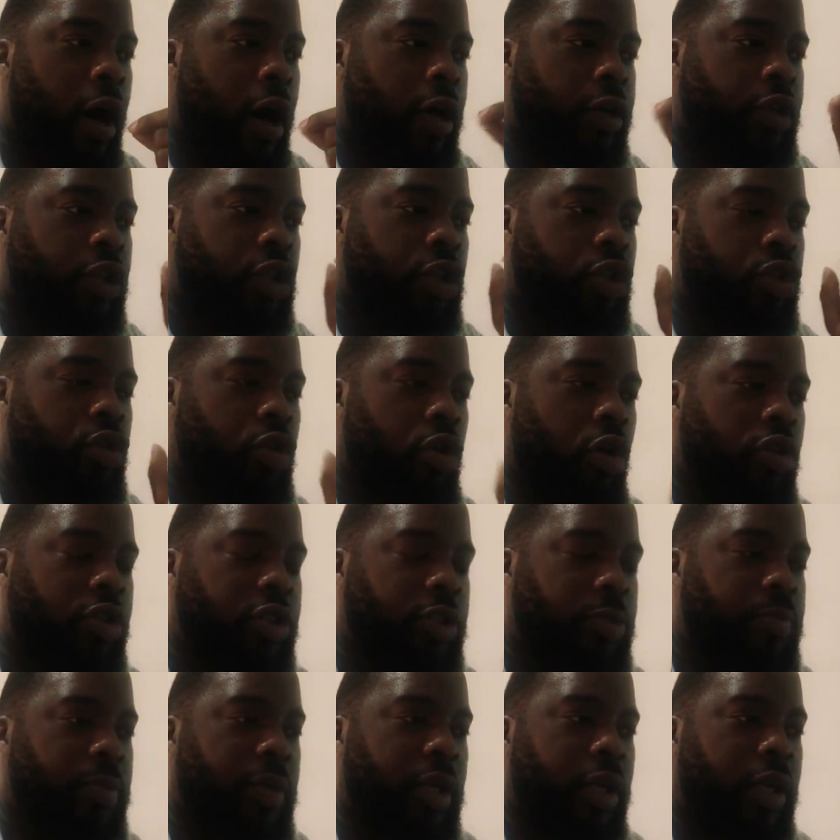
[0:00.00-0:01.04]
She
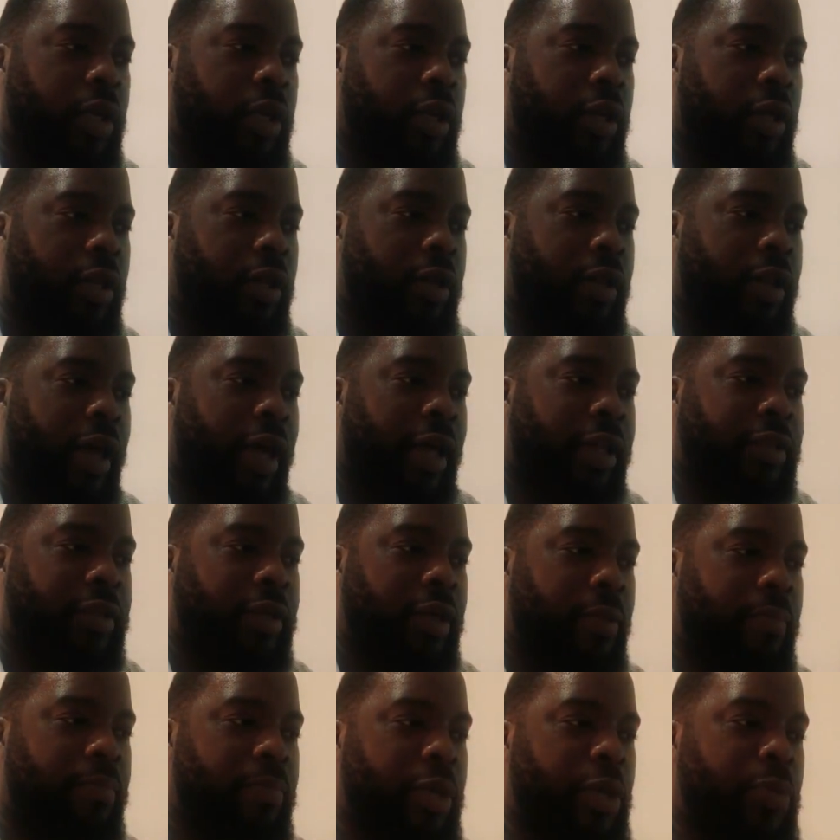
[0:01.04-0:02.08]
taught me that
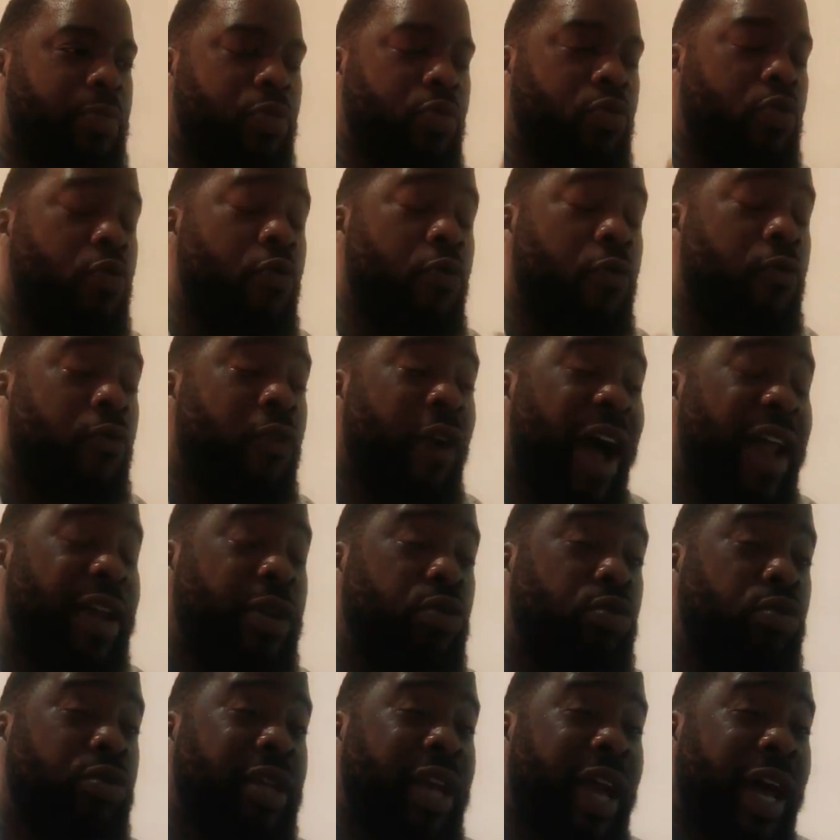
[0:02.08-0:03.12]
people who
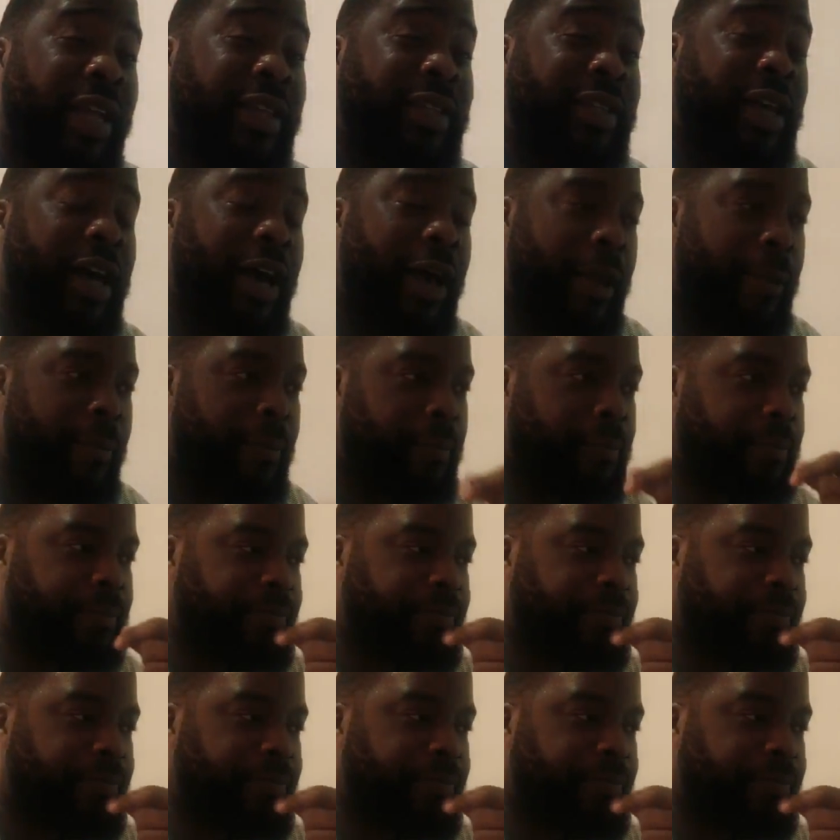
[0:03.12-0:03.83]
value their time